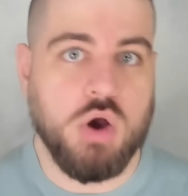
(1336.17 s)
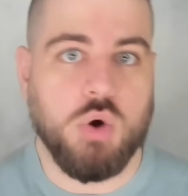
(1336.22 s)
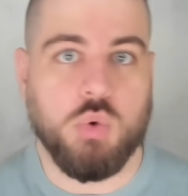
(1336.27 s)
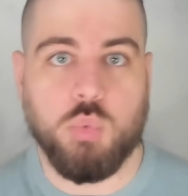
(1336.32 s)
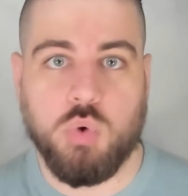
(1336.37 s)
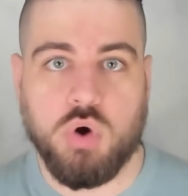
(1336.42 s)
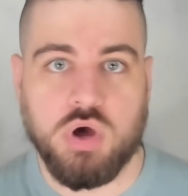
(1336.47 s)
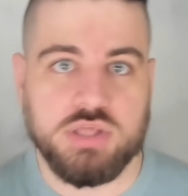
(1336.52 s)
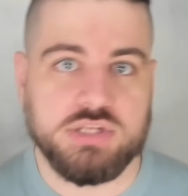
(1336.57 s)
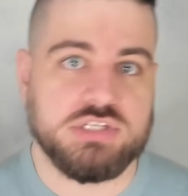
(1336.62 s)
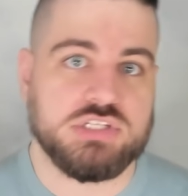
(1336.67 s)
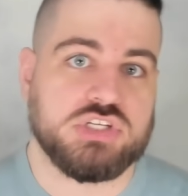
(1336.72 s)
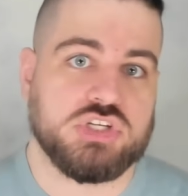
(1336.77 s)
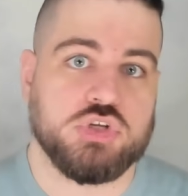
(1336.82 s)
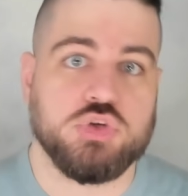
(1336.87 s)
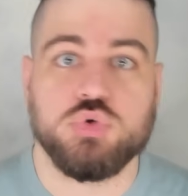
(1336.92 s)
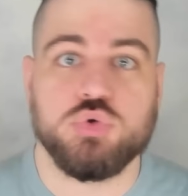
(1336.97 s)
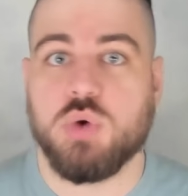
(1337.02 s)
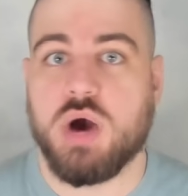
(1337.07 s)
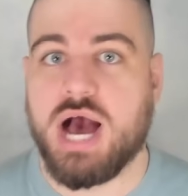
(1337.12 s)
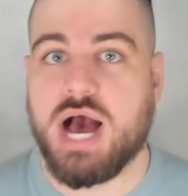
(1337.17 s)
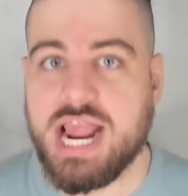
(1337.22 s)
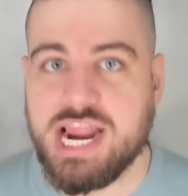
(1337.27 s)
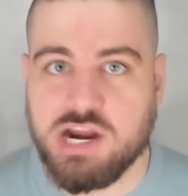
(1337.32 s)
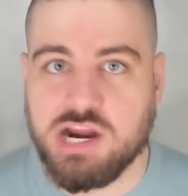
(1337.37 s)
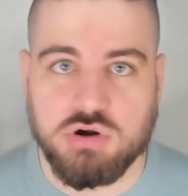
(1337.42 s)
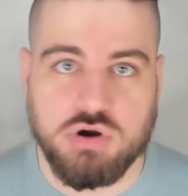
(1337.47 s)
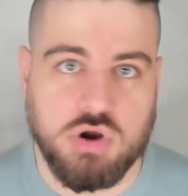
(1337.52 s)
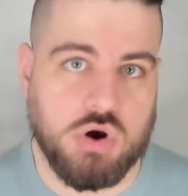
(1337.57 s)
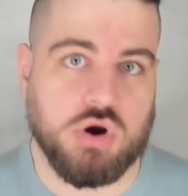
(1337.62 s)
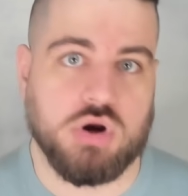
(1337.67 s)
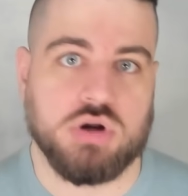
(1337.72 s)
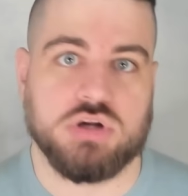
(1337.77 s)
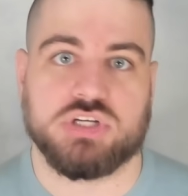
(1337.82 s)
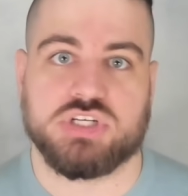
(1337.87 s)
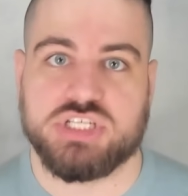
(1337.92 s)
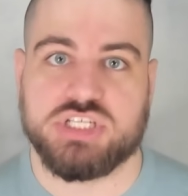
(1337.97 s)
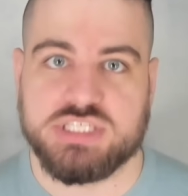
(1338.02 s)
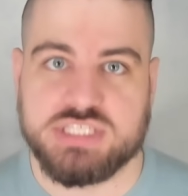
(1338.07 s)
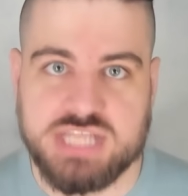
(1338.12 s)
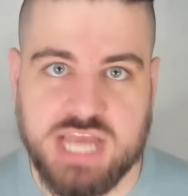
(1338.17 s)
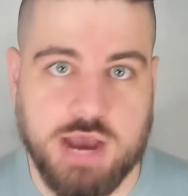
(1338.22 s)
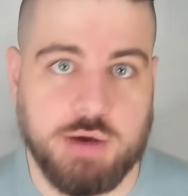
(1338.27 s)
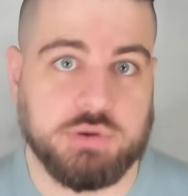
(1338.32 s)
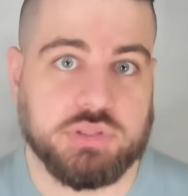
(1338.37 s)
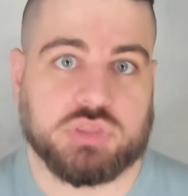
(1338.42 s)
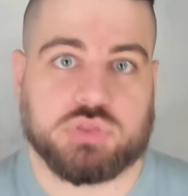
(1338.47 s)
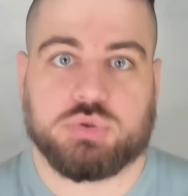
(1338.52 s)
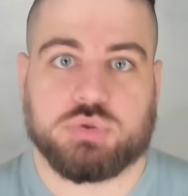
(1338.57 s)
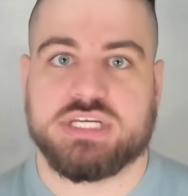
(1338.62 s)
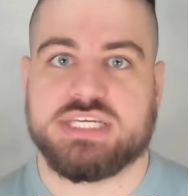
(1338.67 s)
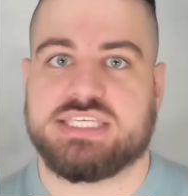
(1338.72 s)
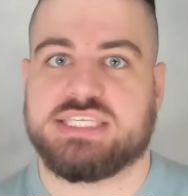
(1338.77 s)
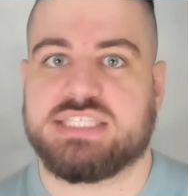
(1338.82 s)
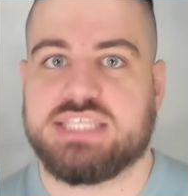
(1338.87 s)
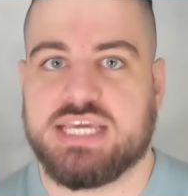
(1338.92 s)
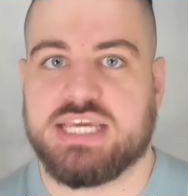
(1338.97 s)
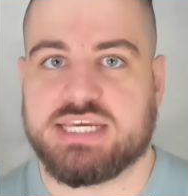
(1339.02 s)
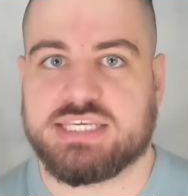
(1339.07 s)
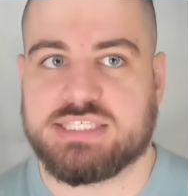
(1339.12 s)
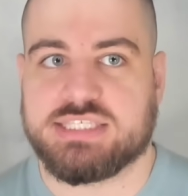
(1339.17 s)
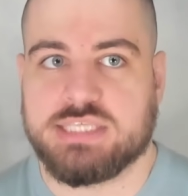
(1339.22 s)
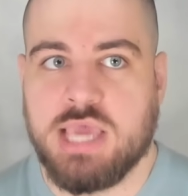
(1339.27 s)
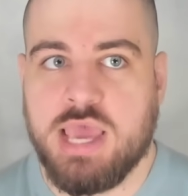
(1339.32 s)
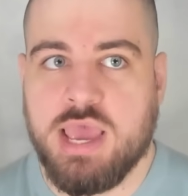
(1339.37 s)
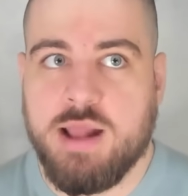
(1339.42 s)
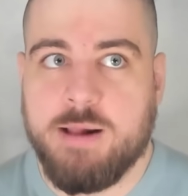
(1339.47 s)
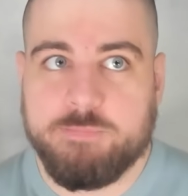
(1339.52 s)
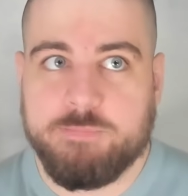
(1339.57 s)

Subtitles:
1 to Ironheart, she's now a 3/6.